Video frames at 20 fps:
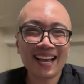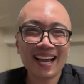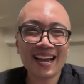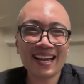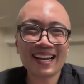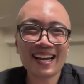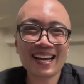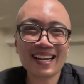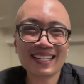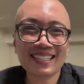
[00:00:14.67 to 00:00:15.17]

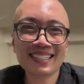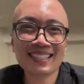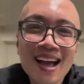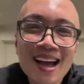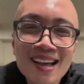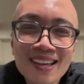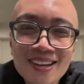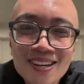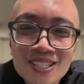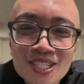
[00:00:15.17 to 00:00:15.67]
Hi guys,
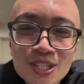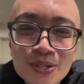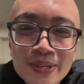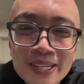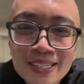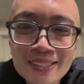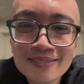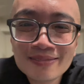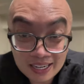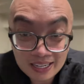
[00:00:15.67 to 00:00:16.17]
how y'all
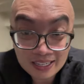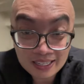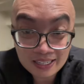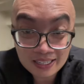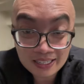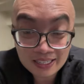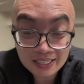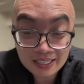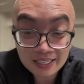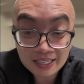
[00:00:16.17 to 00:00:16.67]
doing?
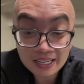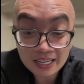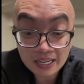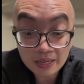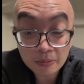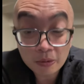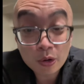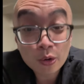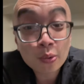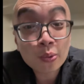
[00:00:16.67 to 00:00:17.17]
I
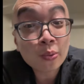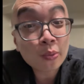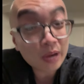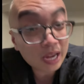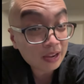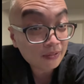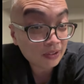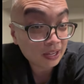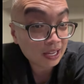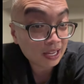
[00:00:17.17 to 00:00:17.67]
am
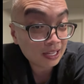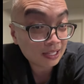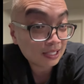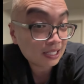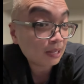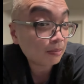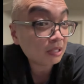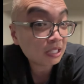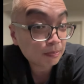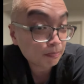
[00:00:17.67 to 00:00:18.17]
craving
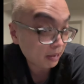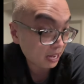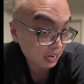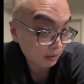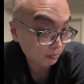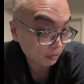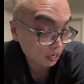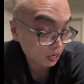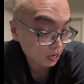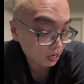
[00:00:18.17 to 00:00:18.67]
some
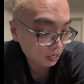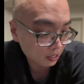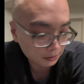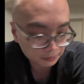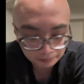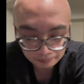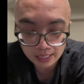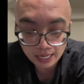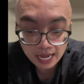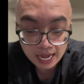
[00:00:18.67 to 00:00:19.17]
spam, y'all.
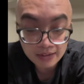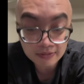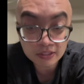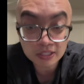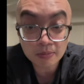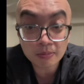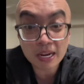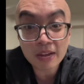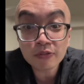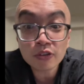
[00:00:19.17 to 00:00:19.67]
I have
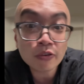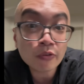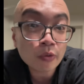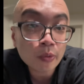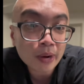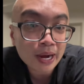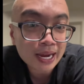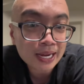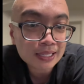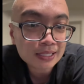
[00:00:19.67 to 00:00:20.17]
some leftover
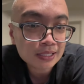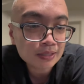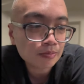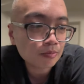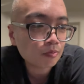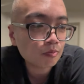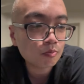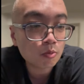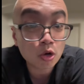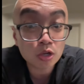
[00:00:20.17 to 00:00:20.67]
rice,
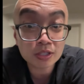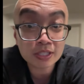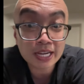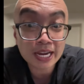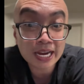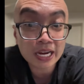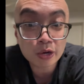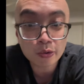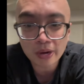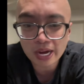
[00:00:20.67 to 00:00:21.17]

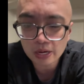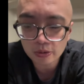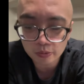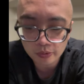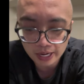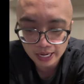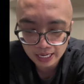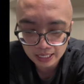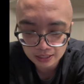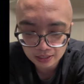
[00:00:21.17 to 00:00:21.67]
multi-grain
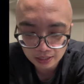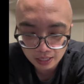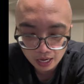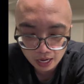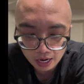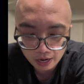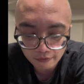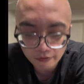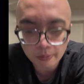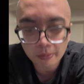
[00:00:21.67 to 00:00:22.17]
rice
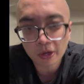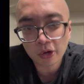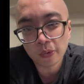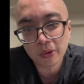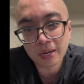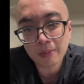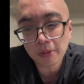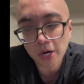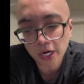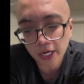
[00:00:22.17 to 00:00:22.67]
from a
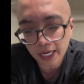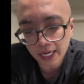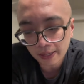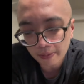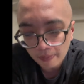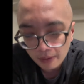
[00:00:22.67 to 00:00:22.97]
Korean market.